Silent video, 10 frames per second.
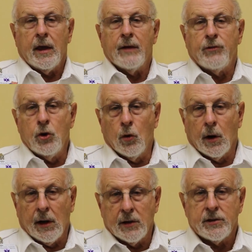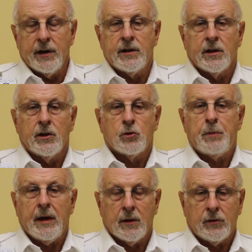If you are listening to this
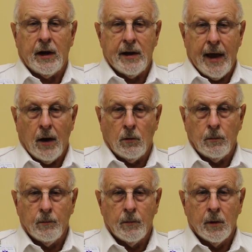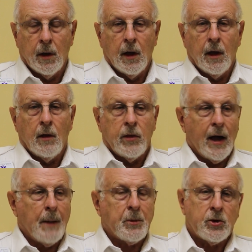PSA now, the
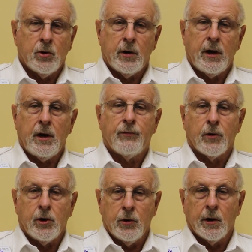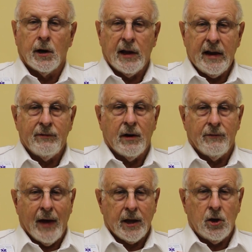opportunity for you to leave and
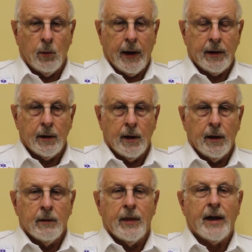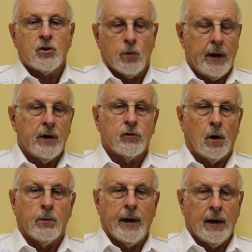evacuate, that train has
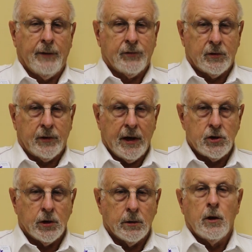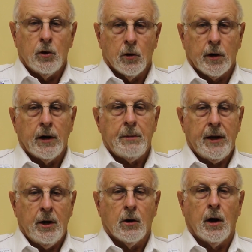already left the station. You're going to be
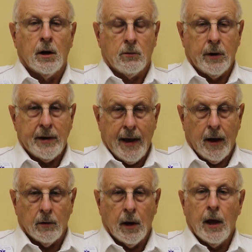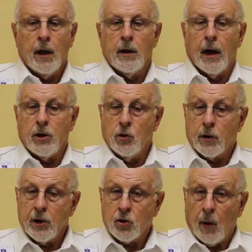here hunkering down. Now you
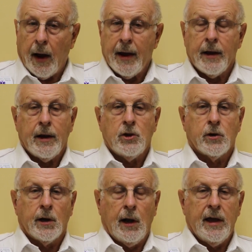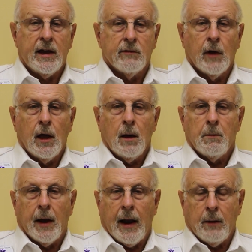could try it and you could leave,
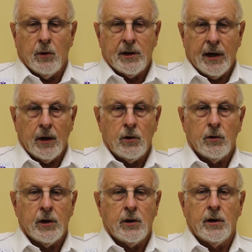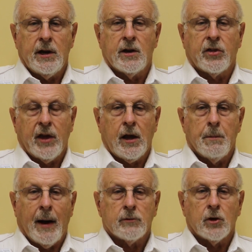but I would tell you that you need to think
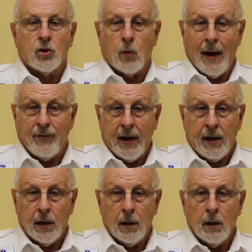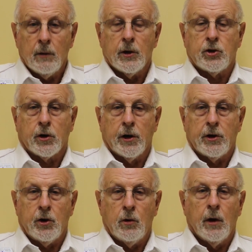about the traffic that you're going
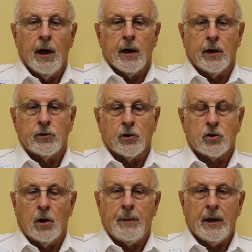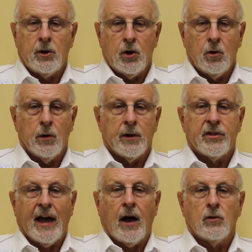to do, because there's going to be you and
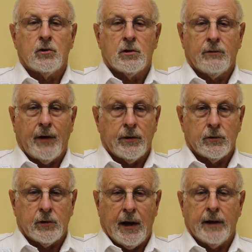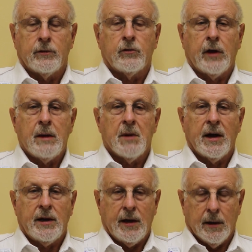thousands of others that had the same
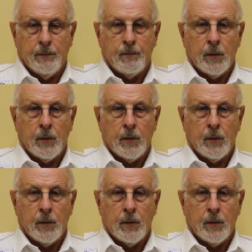idea.